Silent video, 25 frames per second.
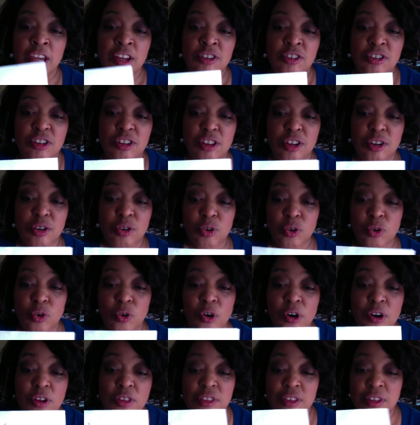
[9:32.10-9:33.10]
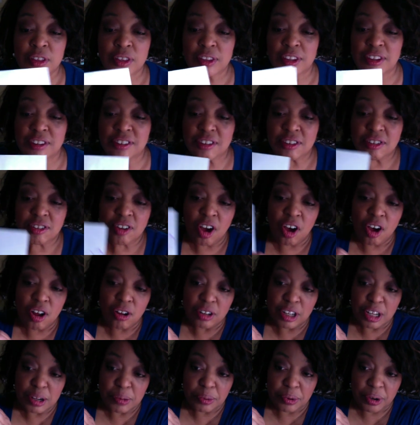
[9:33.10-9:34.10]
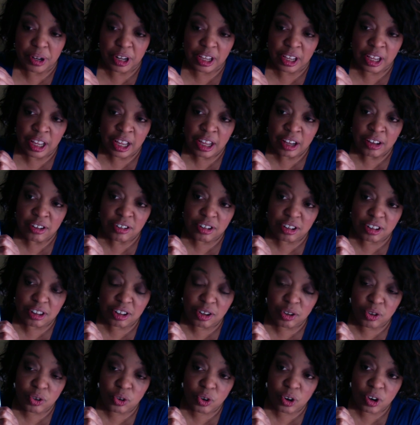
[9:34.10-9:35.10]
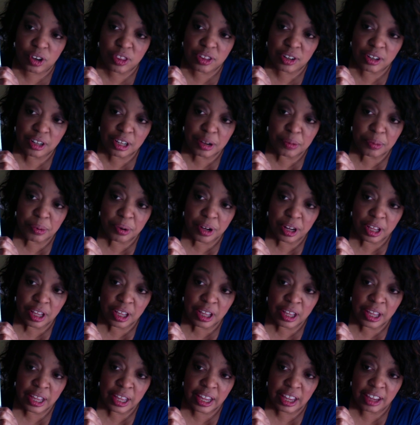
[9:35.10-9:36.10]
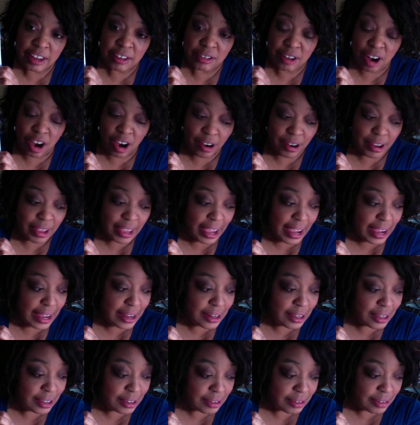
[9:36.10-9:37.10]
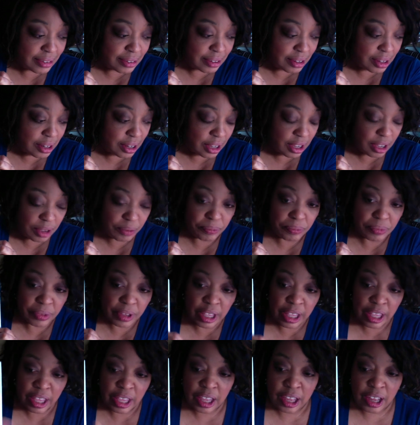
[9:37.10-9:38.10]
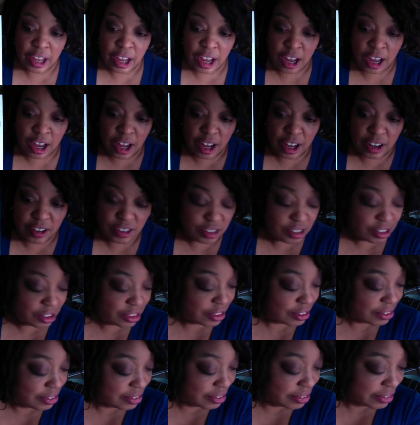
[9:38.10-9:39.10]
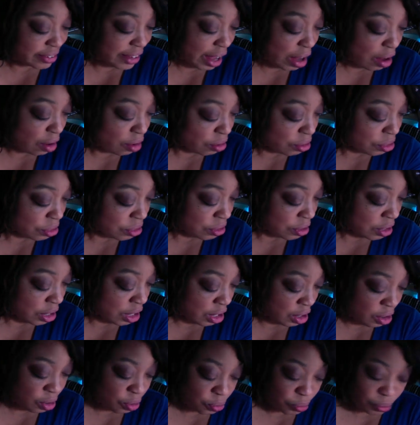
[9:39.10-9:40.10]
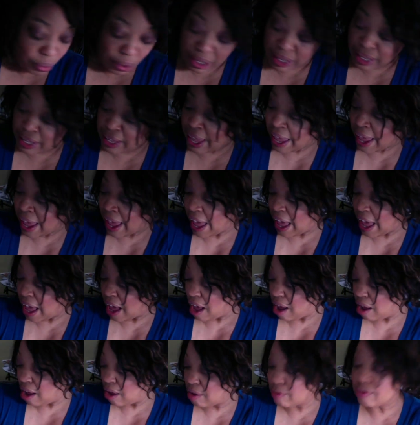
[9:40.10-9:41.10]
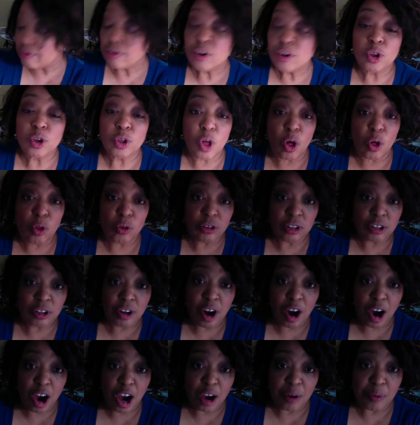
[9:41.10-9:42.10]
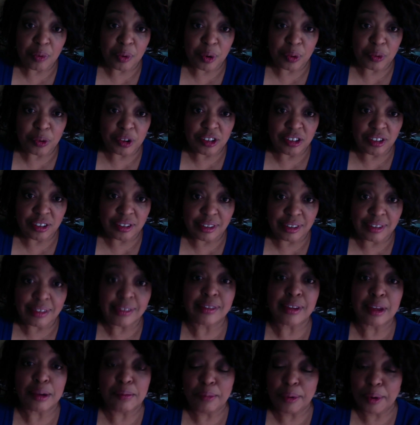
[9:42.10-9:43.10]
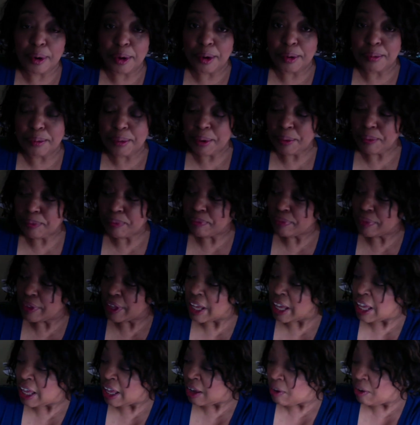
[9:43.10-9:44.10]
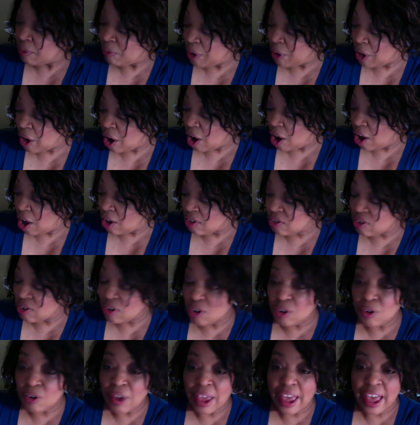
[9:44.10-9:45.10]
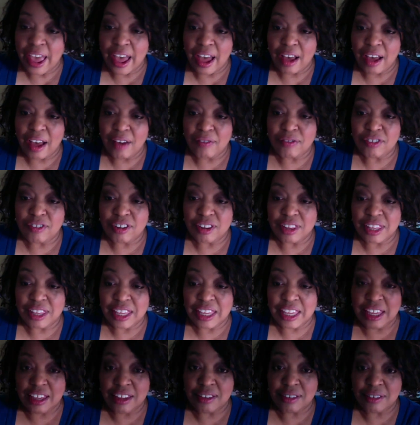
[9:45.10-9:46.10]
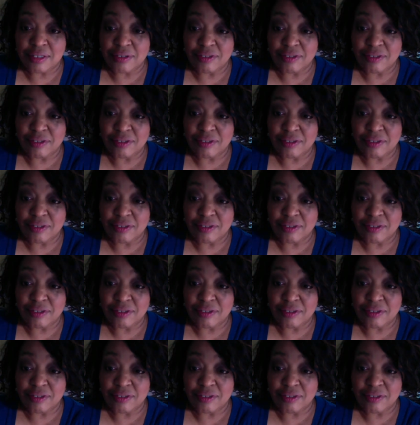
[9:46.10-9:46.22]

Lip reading: the north, this is all Liberty. To the north of Liberty is Arcadia City. To the south, we have Golden Harbor, which is a suburb. We also have to the east,